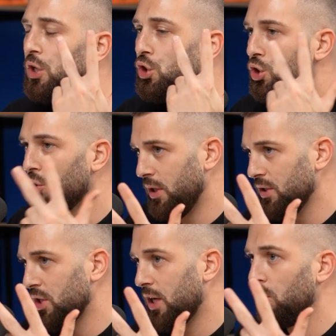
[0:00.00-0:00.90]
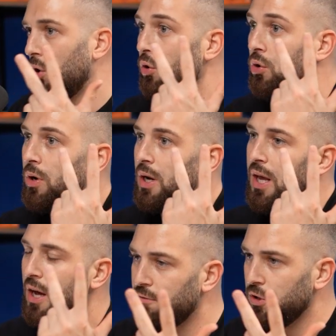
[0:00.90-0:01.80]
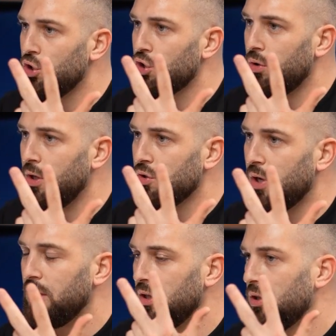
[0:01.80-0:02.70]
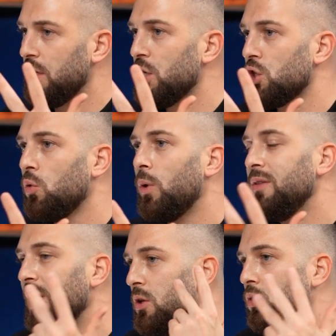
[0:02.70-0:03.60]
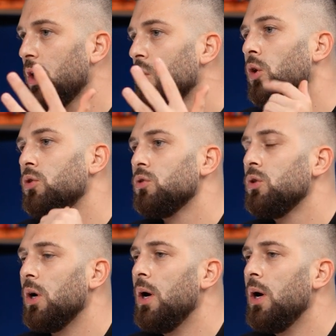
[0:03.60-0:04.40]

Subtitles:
insurance done, or you already have an insurance, right, an international one, then you can go to the